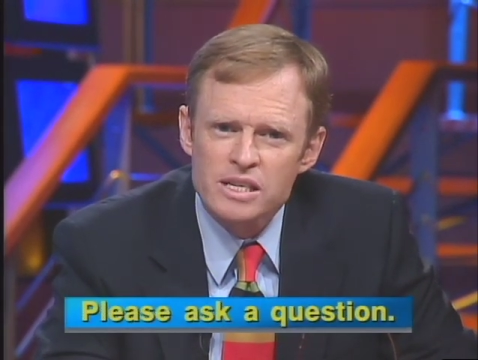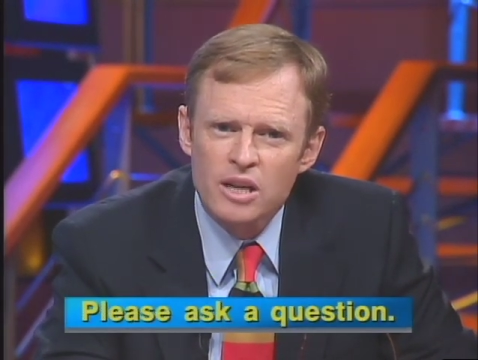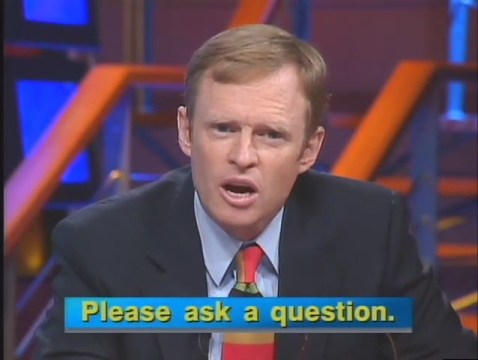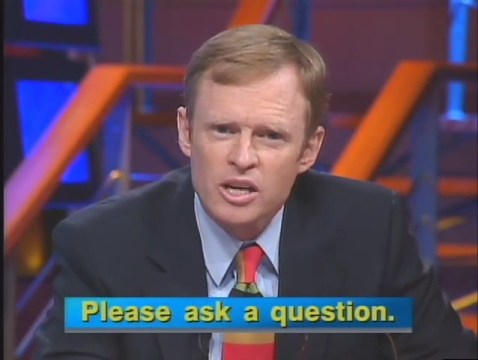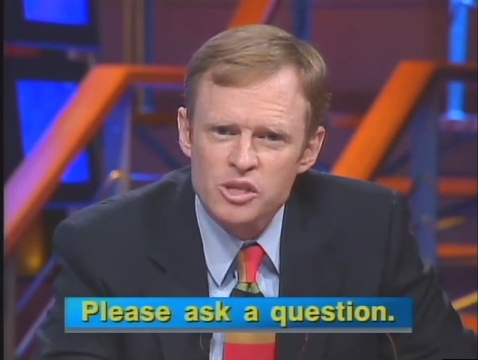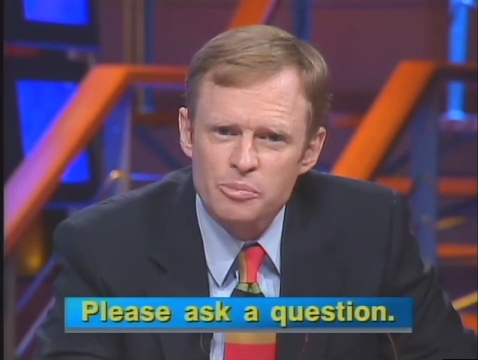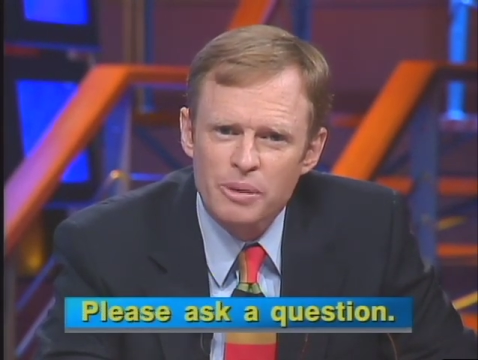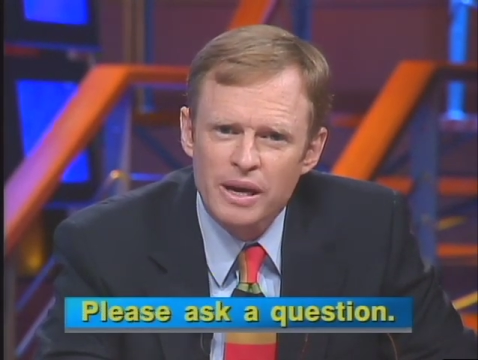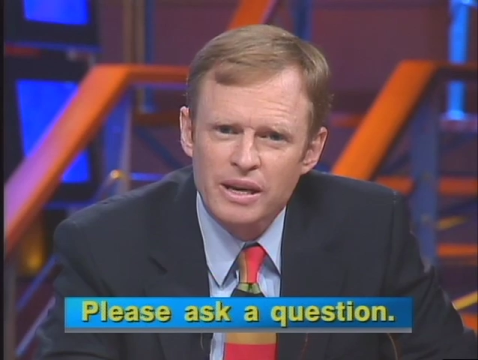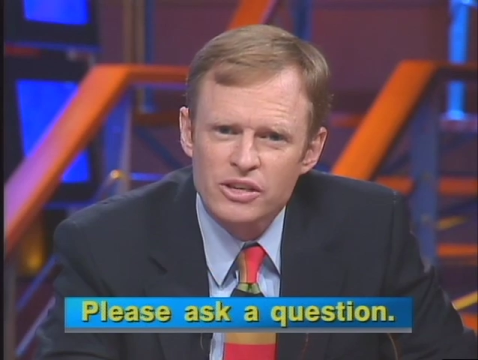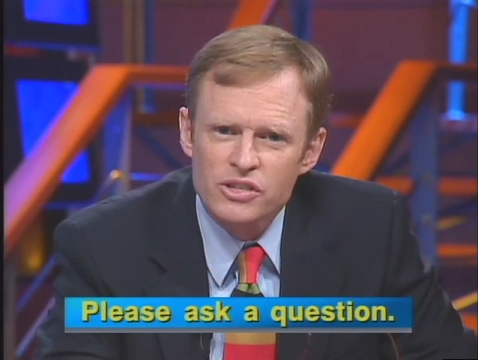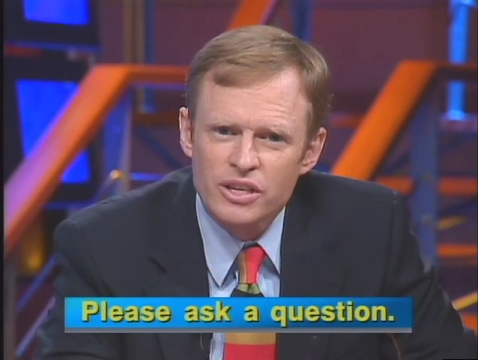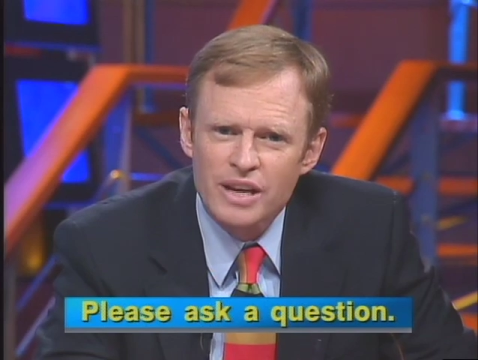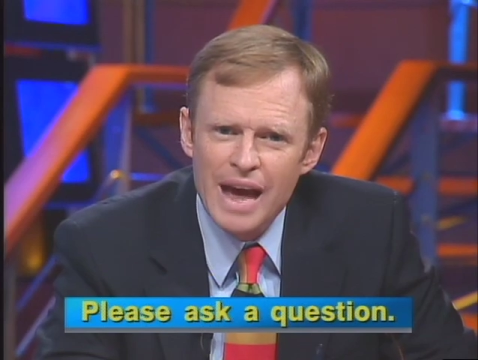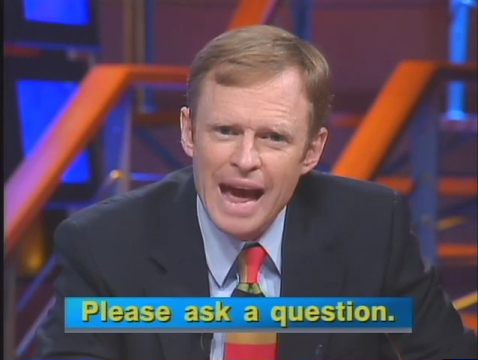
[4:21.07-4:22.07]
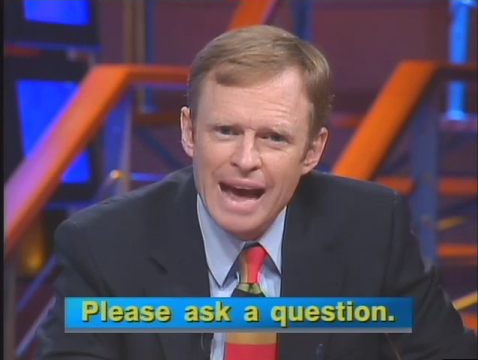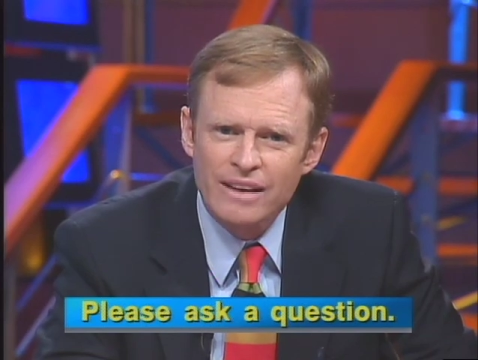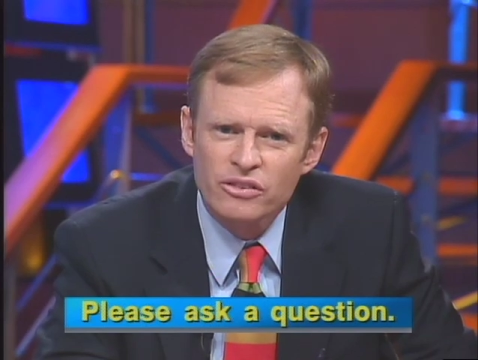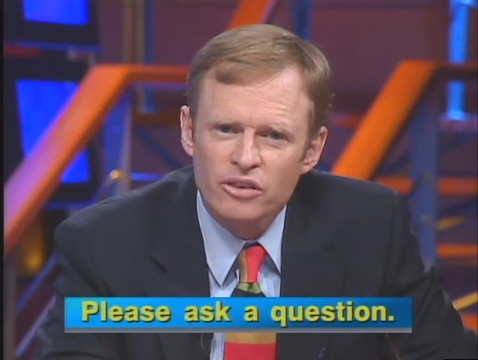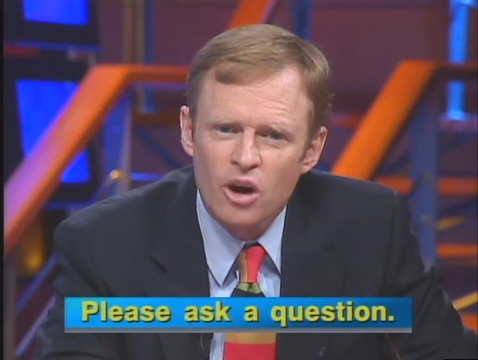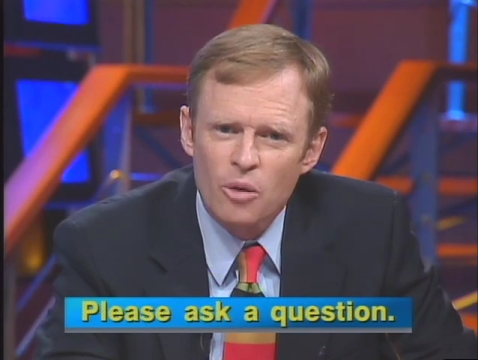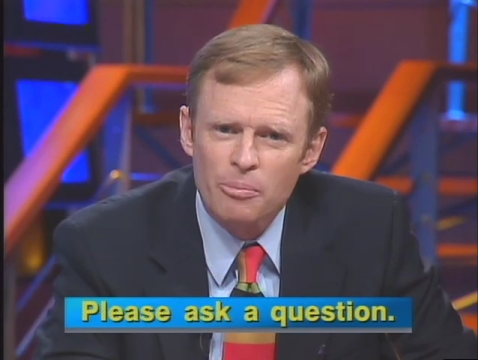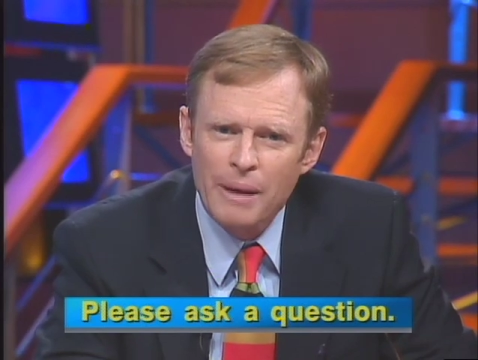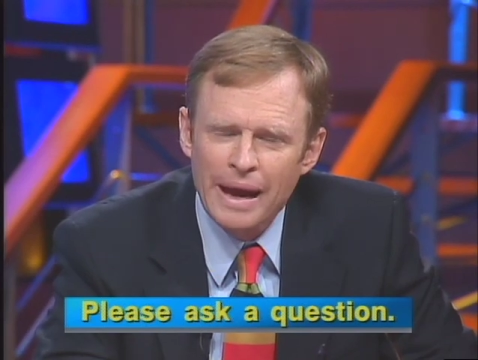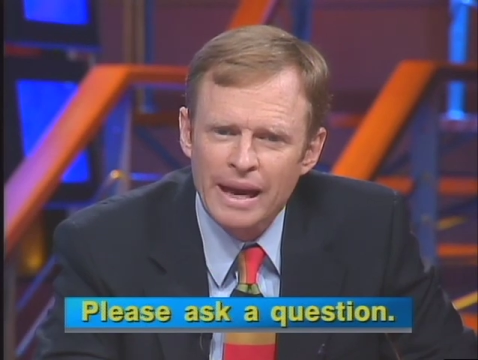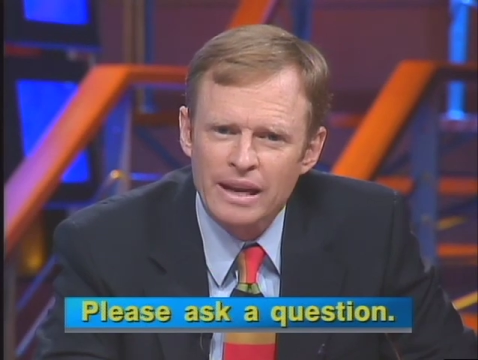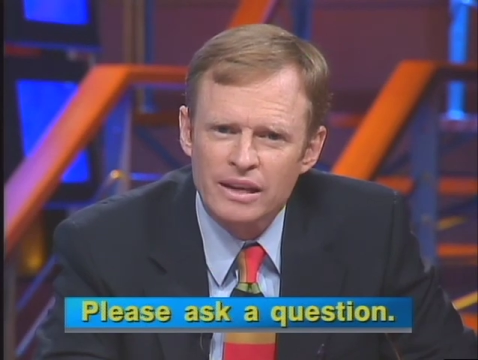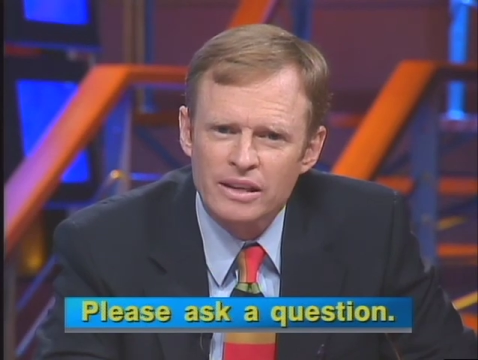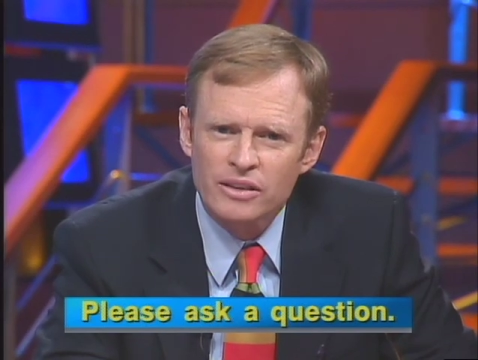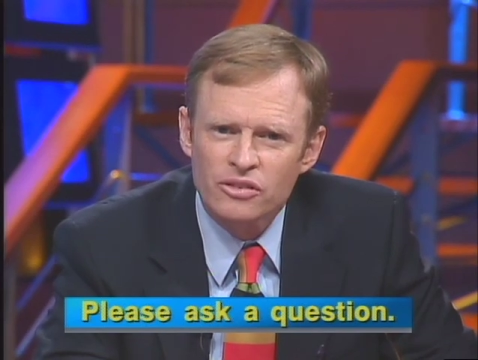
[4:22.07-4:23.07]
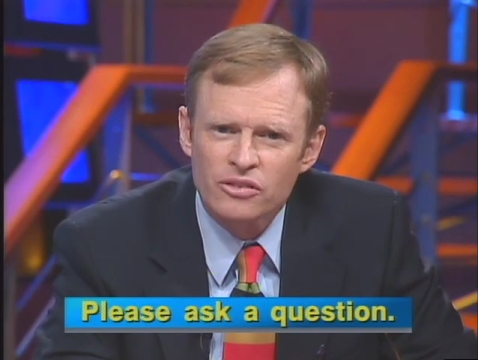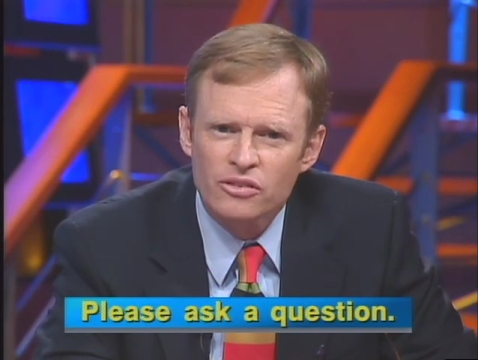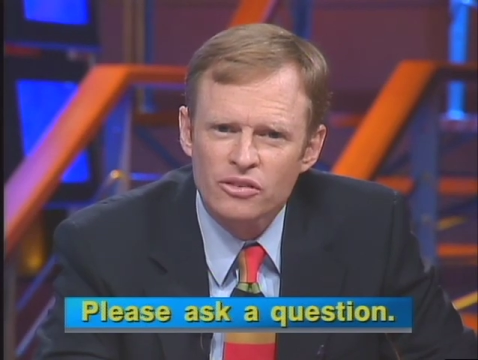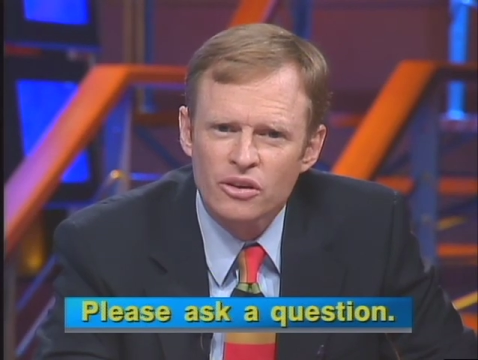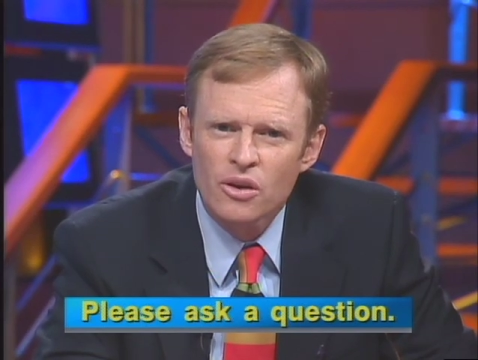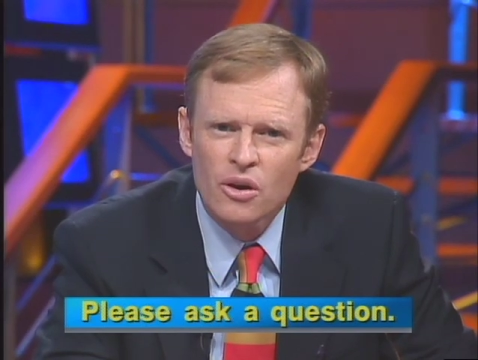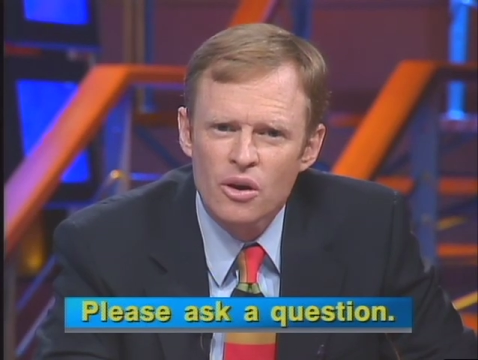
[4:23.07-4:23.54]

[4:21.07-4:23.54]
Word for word: launch page and ask our panelists,